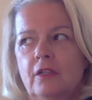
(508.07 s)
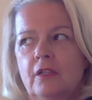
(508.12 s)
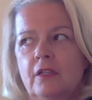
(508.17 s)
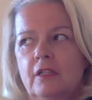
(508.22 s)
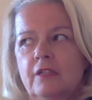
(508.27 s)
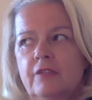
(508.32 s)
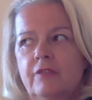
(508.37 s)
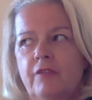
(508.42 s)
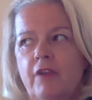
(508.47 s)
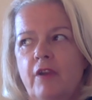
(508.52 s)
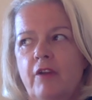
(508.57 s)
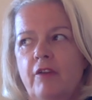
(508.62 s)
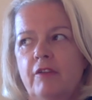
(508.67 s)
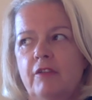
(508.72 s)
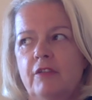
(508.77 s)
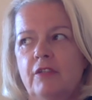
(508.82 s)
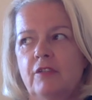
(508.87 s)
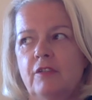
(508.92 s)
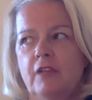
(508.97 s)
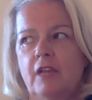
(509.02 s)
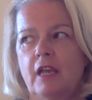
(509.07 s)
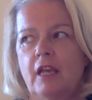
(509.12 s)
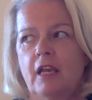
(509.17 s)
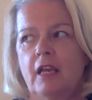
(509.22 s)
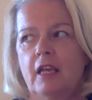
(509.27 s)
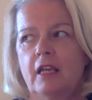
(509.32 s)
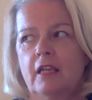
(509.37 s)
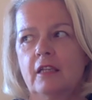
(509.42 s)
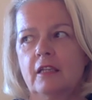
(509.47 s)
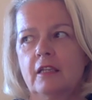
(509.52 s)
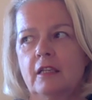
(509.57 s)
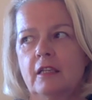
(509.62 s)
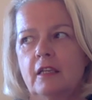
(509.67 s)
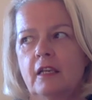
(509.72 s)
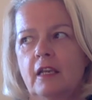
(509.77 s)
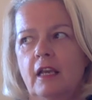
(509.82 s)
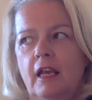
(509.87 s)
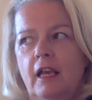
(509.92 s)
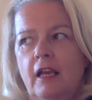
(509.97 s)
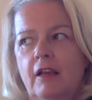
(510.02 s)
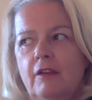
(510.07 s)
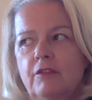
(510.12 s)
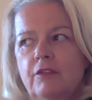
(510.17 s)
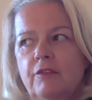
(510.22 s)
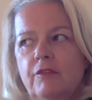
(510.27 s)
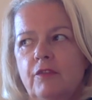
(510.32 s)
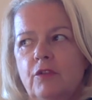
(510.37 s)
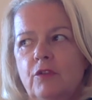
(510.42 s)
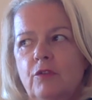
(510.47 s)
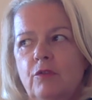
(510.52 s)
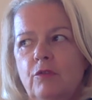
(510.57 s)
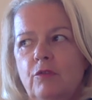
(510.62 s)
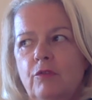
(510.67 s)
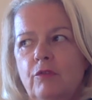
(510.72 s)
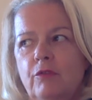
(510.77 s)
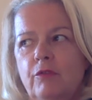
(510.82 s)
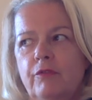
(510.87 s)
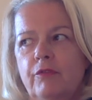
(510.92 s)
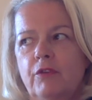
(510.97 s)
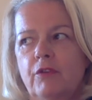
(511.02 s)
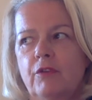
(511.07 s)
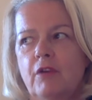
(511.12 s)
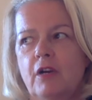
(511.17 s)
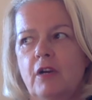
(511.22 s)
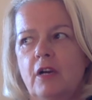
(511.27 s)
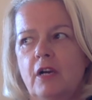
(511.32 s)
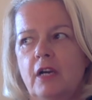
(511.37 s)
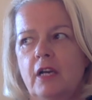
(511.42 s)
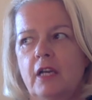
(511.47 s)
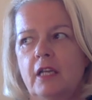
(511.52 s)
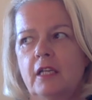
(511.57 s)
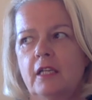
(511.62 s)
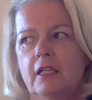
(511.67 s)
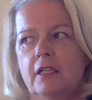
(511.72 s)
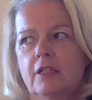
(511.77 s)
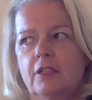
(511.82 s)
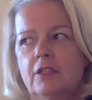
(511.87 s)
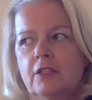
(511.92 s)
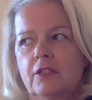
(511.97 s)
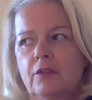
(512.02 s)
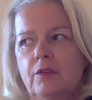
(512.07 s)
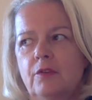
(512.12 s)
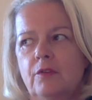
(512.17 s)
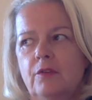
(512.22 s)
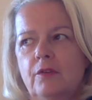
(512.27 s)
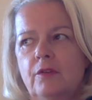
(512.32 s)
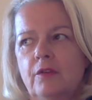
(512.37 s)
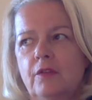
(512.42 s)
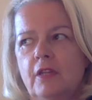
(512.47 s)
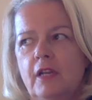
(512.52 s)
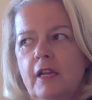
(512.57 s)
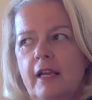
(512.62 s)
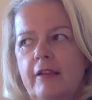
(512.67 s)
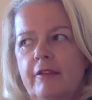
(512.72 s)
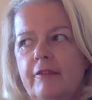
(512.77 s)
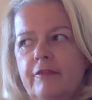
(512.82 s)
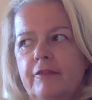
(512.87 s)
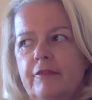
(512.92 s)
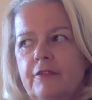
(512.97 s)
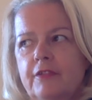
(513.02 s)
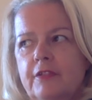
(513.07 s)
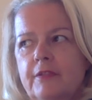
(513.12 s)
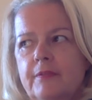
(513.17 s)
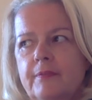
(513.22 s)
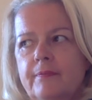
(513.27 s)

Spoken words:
as far as you can out of the corner of your eye to the left.